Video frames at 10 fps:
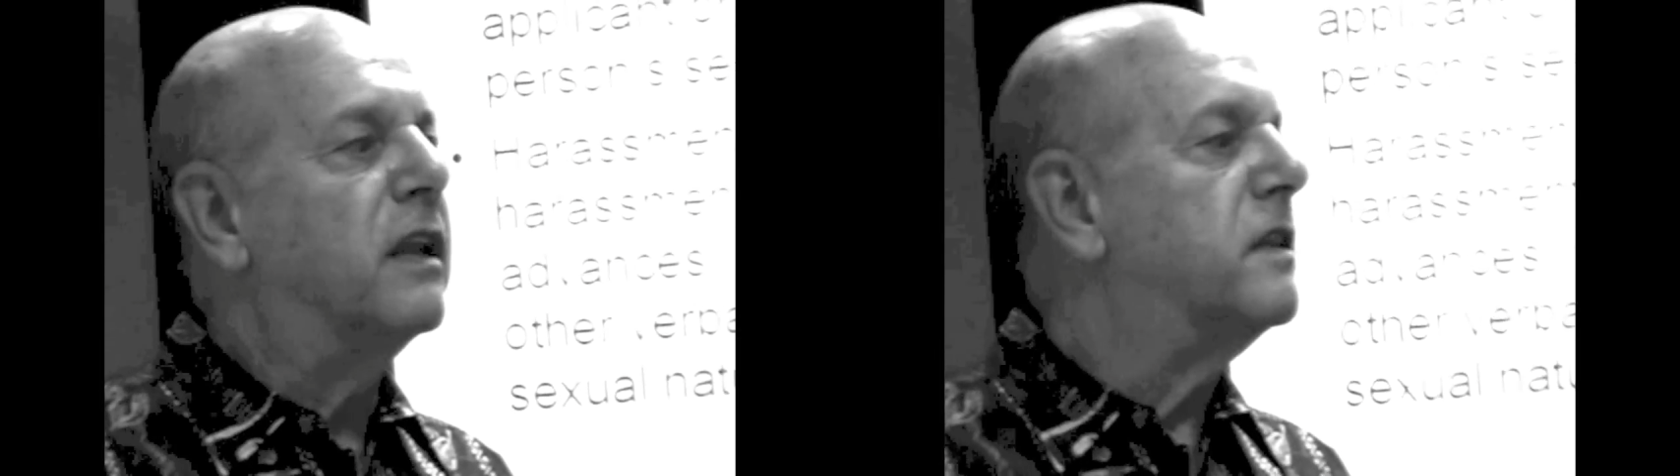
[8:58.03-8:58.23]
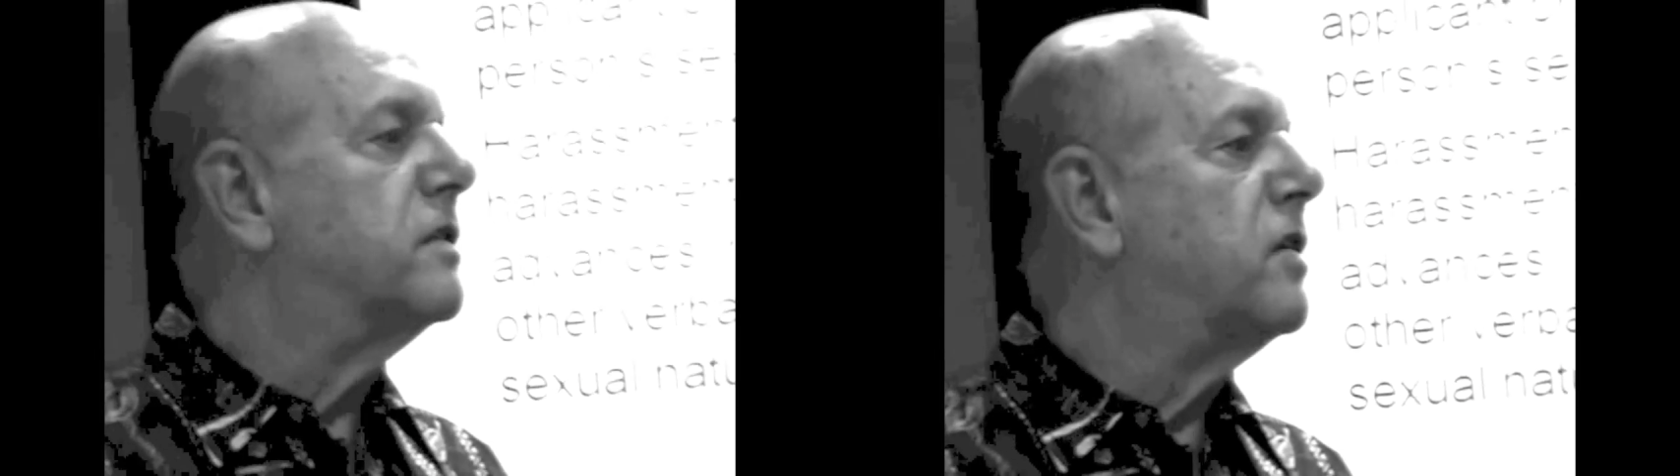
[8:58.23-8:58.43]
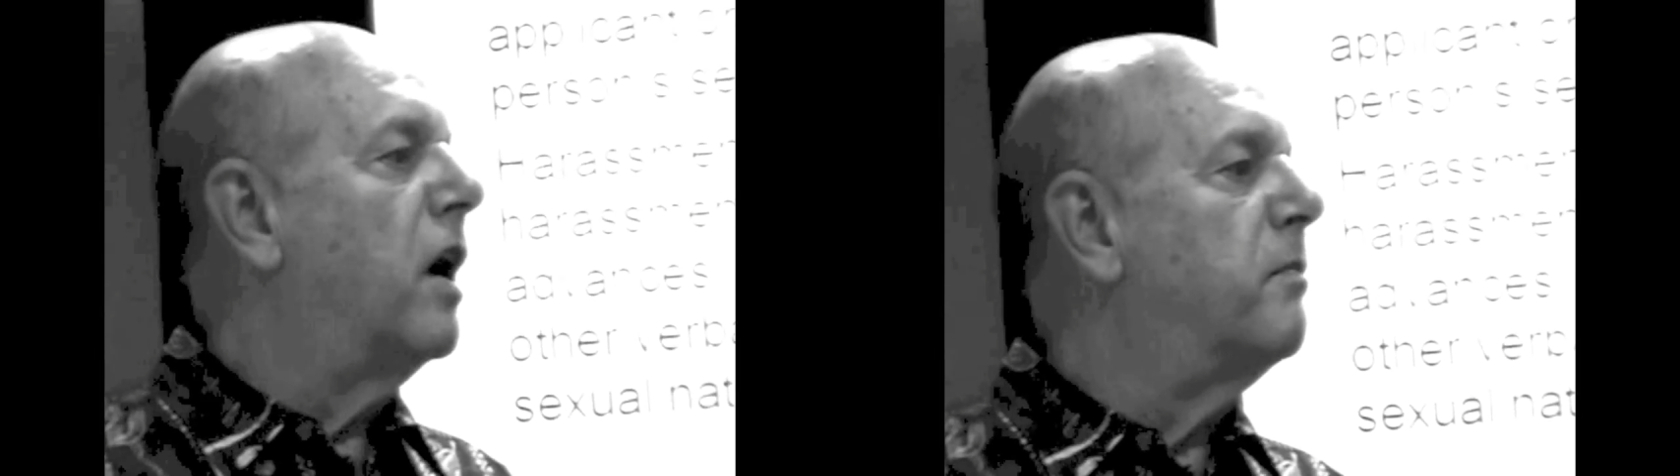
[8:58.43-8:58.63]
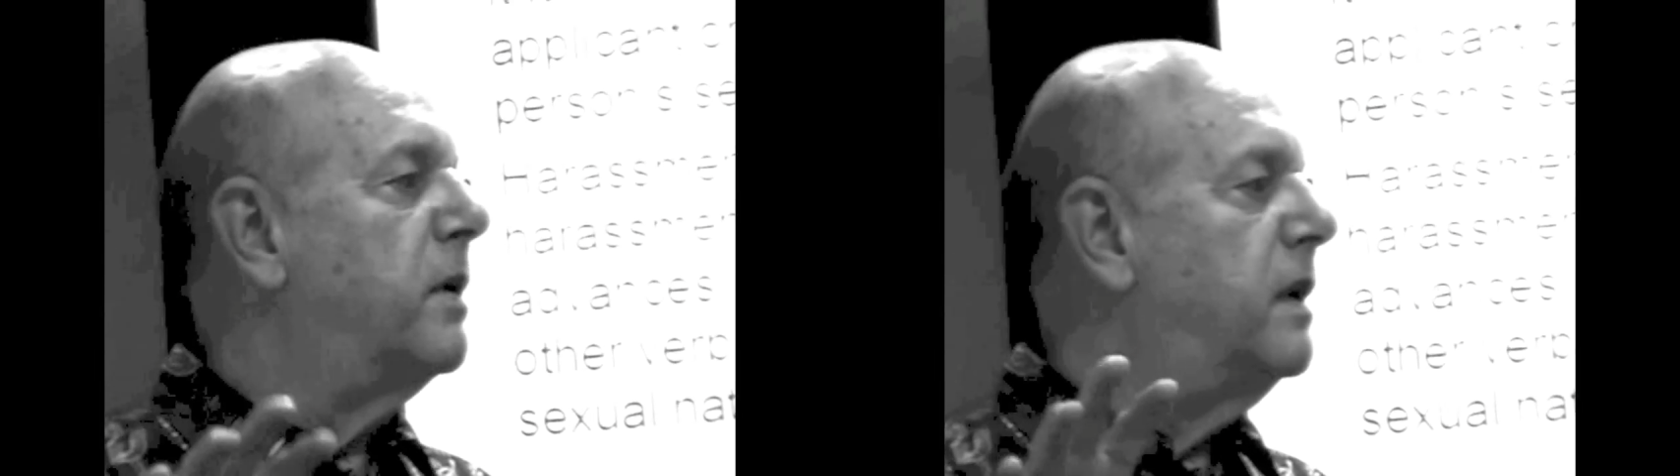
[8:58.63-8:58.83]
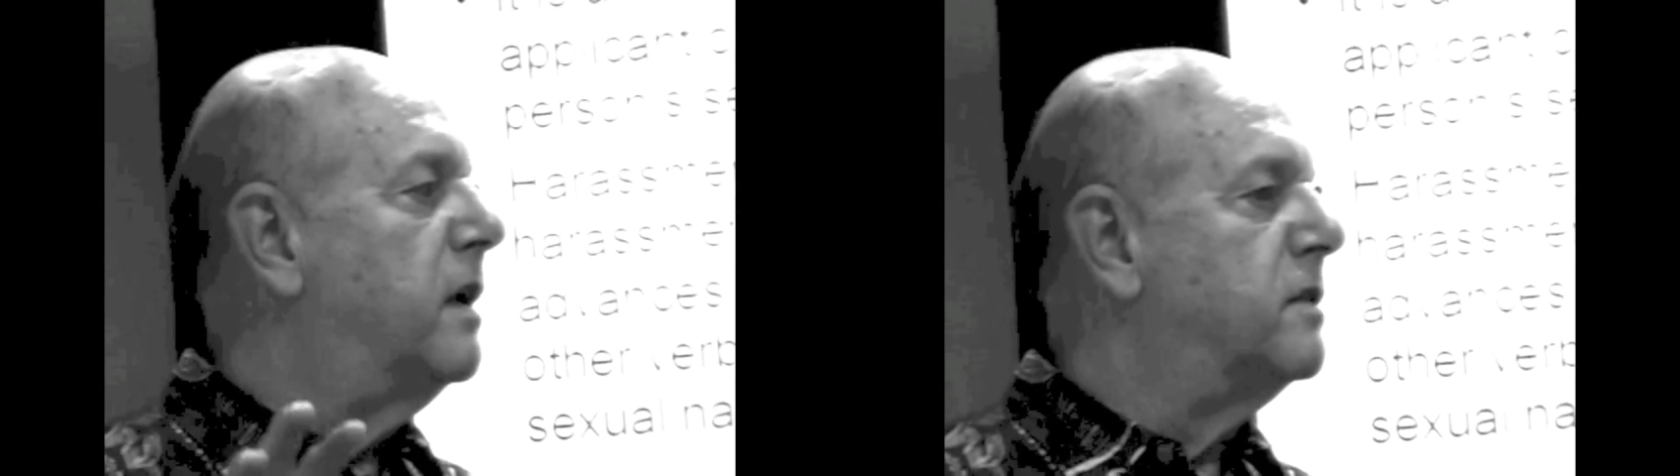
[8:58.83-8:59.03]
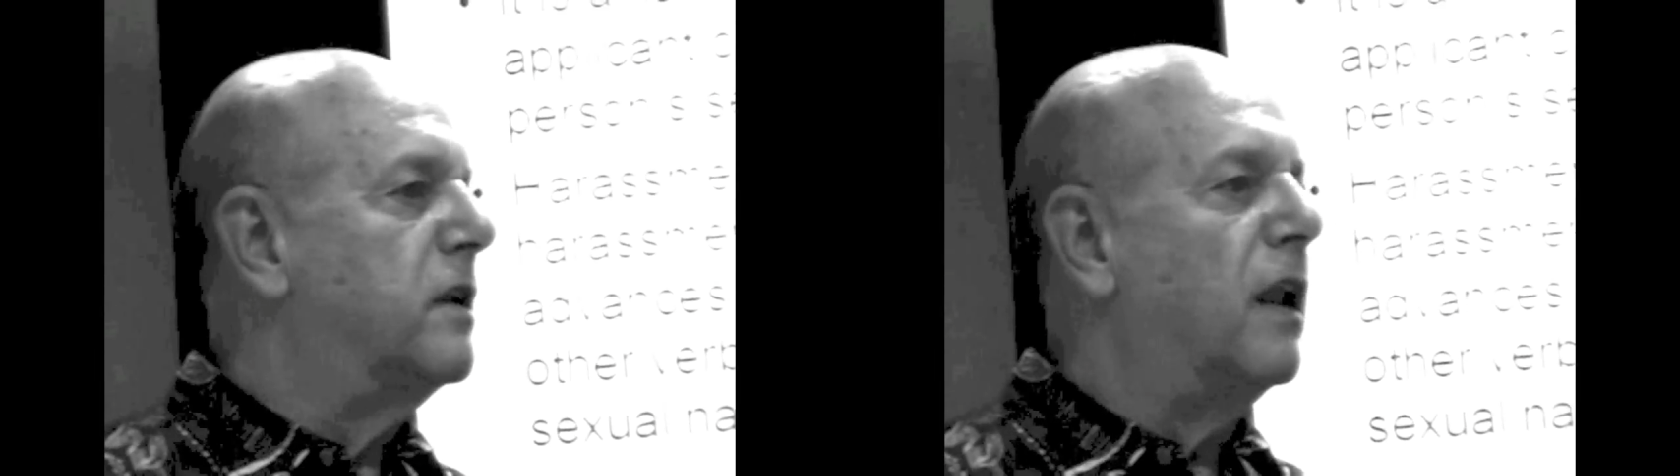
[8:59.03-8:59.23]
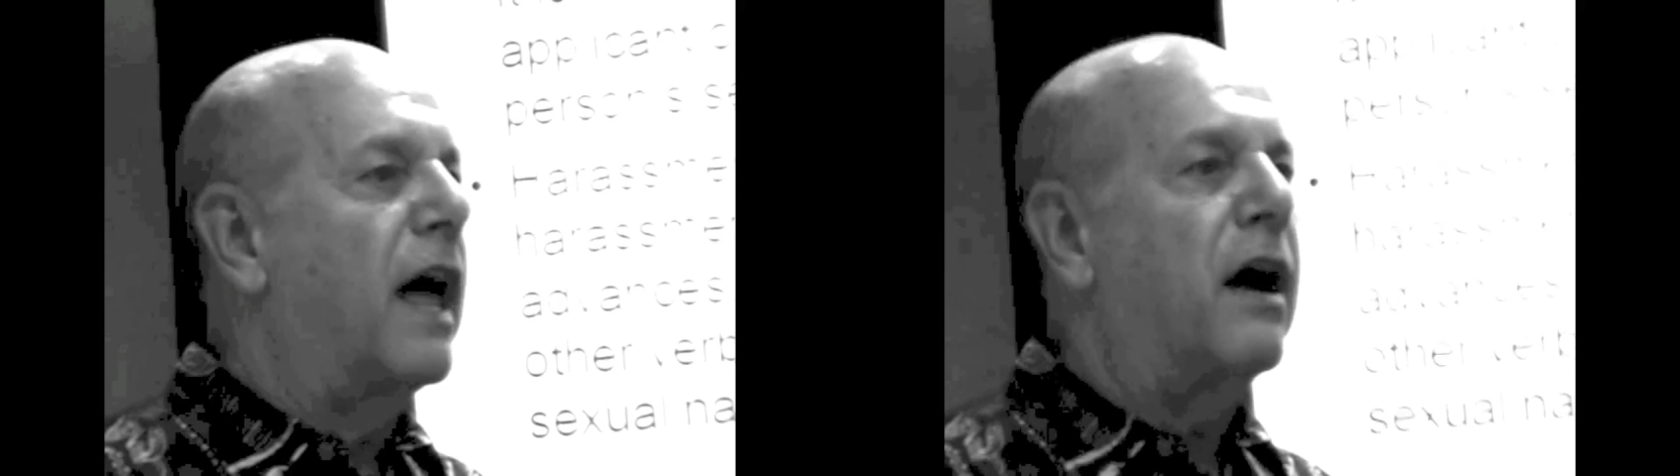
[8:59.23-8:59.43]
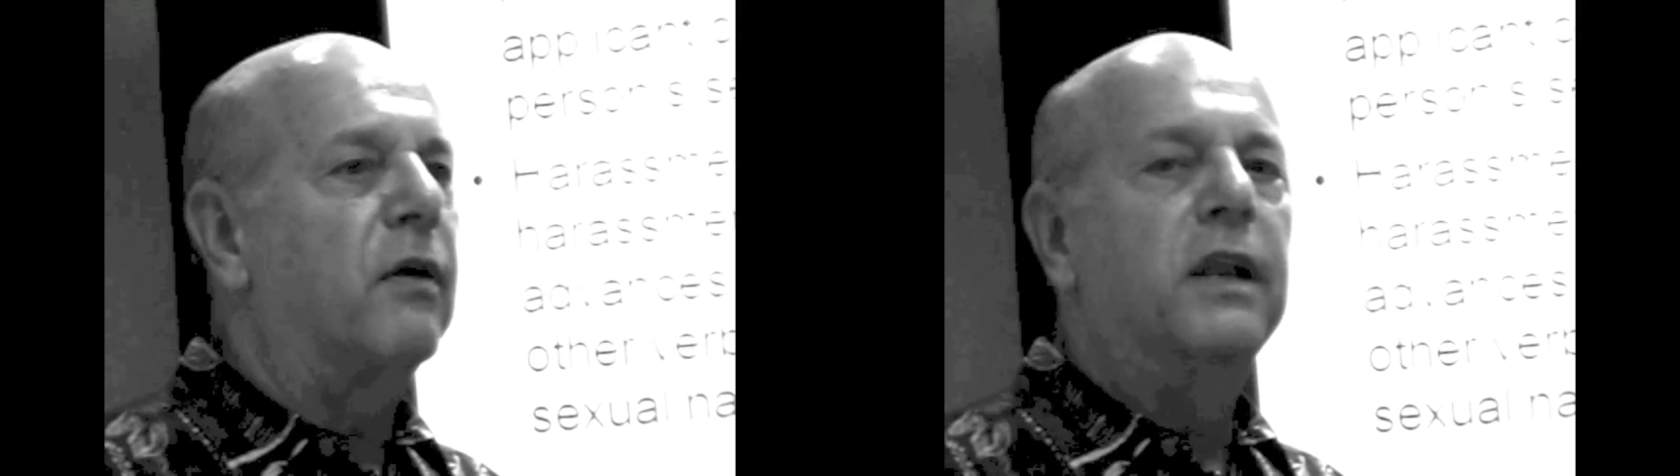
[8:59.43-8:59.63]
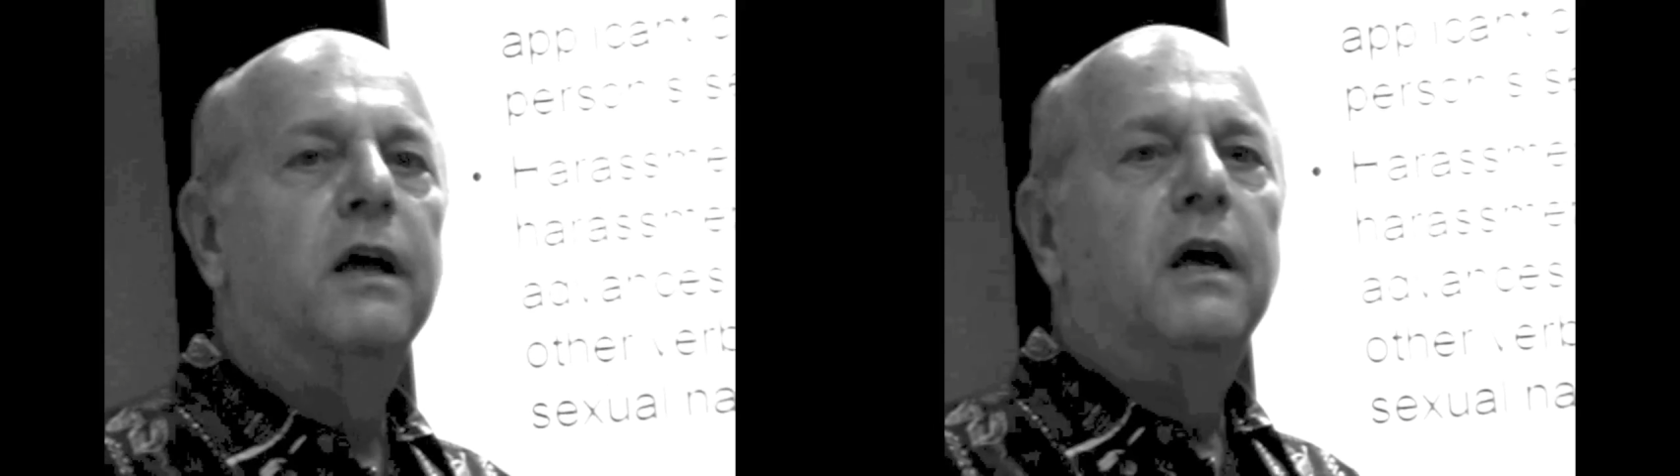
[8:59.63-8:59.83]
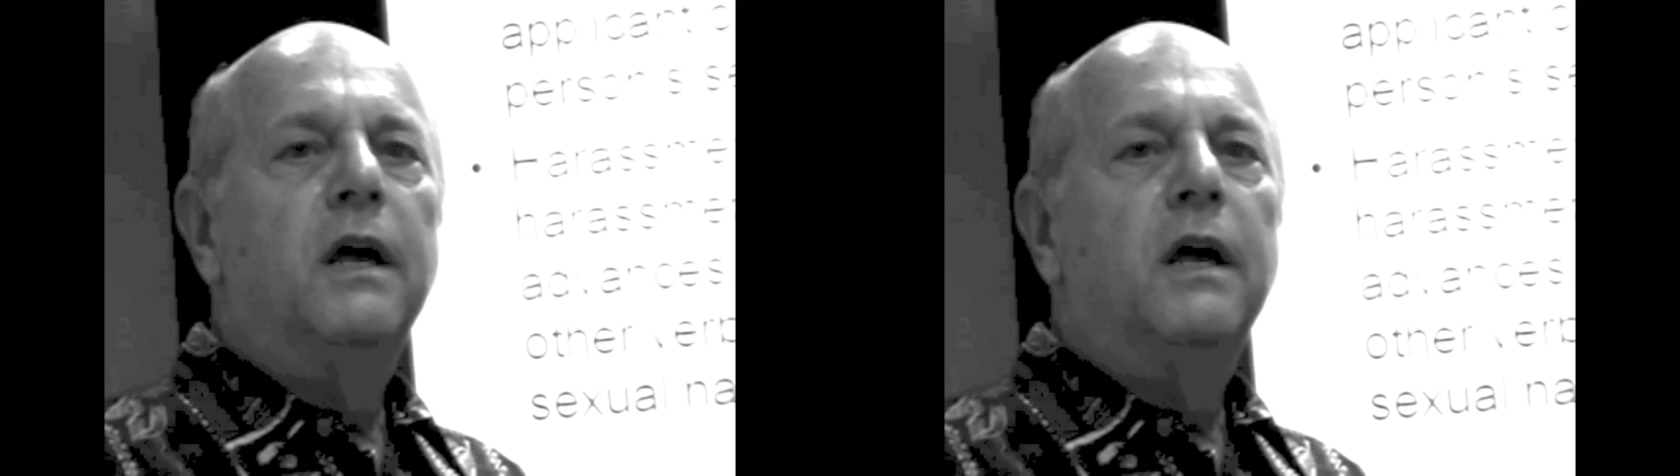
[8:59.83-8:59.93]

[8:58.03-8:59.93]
that this company doesn't allow it.